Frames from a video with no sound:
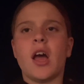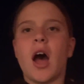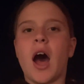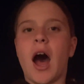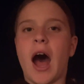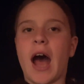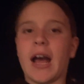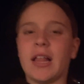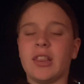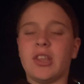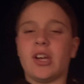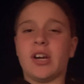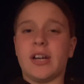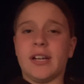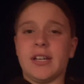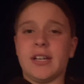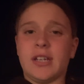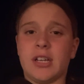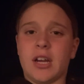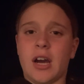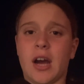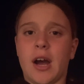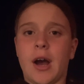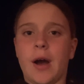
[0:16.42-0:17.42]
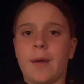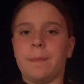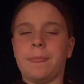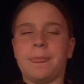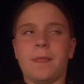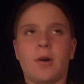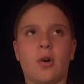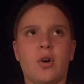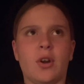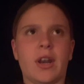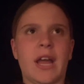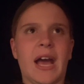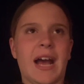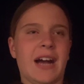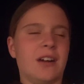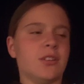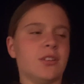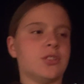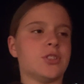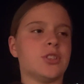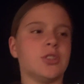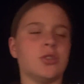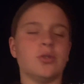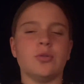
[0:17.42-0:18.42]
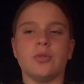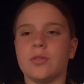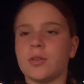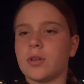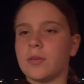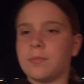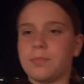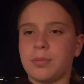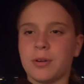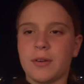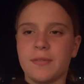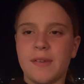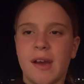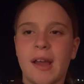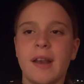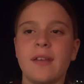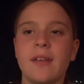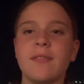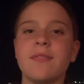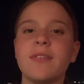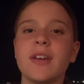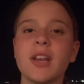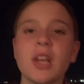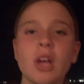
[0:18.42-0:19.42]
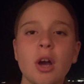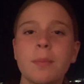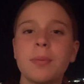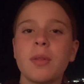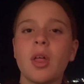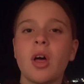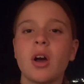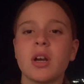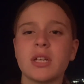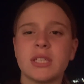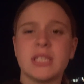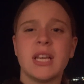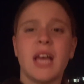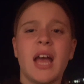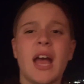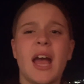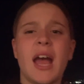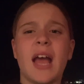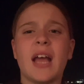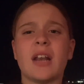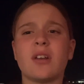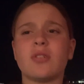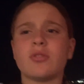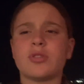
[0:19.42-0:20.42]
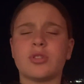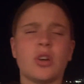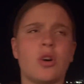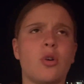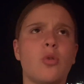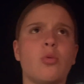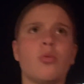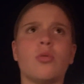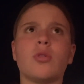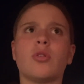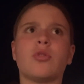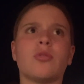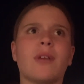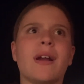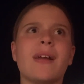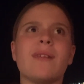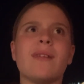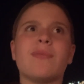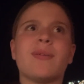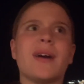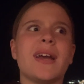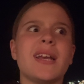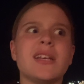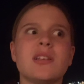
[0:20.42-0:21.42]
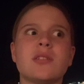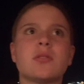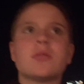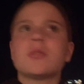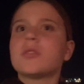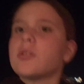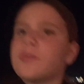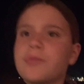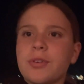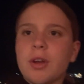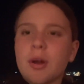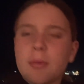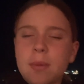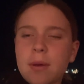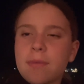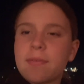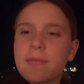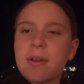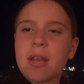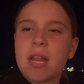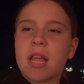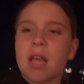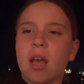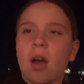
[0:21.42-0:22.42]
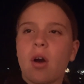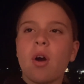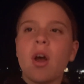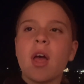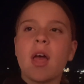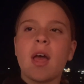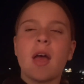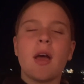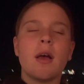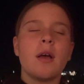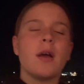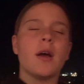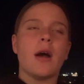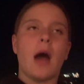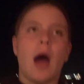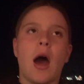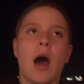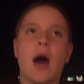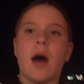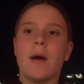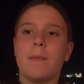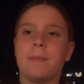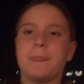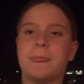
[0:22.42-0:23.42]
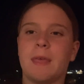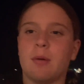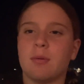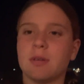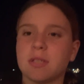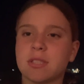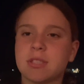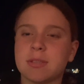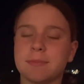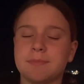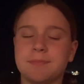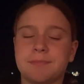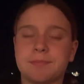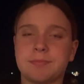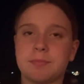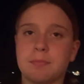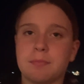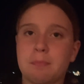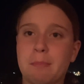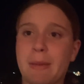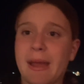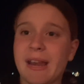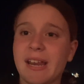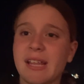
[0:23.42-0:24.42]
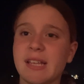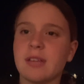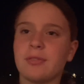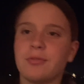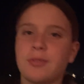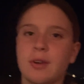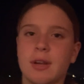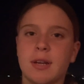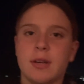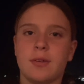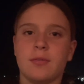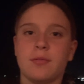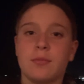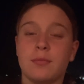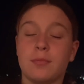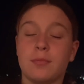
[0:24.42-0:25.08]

I learned um, on how to prevent video blocks and also great ways to film a video. Um, there was many different